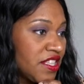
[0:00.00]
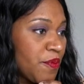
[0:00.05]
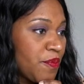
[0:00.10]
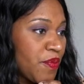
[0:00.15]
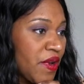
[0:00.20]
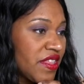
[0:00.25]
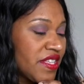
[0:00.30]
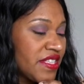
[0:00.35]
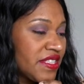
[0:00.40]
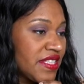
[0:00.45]

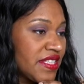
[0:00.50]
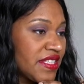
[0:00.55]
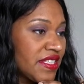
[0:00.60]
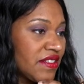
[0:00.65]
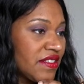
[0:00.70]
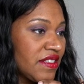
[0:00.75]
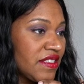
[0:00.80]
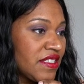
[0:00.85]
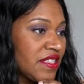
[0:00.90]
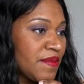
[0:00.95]
brothers
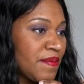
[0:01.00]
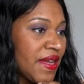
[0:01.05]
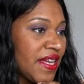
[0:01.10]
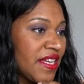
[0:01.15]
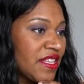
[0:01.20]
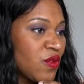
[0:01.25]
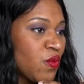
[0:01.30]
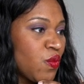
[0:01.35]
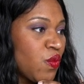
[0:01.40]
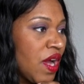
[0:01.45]
decided to
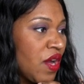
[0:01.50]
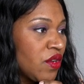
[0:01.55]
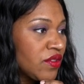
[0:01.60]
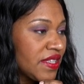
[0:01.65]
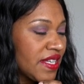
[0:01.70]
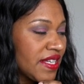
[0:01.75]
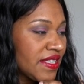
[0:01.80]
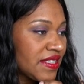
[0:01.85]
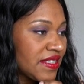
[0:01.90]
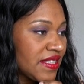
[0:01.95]
make the world
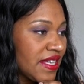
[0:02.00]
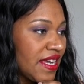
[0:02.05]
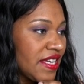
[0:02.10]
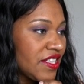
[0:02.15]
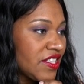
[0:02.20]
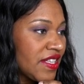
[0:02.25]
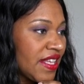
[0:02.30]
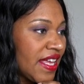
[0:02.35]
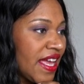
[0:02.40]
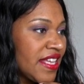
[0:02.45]
their
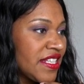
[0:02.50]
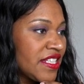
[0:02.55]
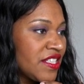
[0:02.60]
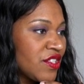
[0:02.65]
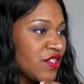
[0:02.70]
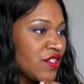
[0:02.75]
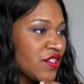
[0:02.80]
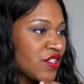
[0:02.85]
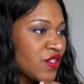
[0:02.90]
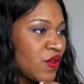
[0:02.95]
stage, and they headed to
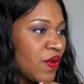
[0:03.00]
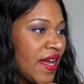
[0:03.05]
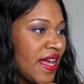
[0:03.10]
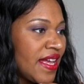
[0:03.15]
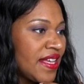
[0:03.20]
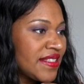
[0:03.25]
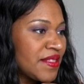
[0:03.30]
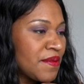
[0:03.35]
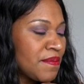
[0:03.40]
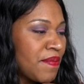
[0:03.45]
the
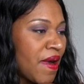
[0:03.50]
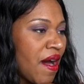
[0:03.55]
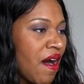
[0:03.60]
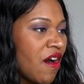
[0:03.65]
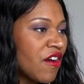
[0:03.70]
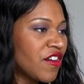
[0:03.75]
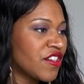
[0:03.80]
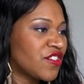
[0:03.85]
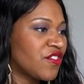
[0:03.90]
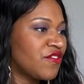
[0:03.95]
squares and
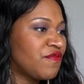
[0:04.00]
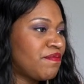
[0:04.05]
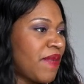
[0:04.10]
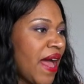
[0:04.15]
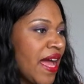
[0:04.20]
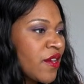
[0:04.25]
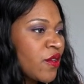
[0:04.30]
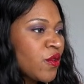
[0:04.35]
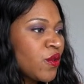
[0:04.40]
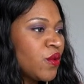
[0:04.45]
parks of
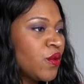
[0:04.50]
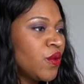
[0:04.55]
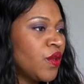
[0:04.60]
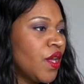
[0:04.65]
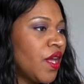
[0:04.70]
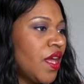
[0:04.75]
Baku,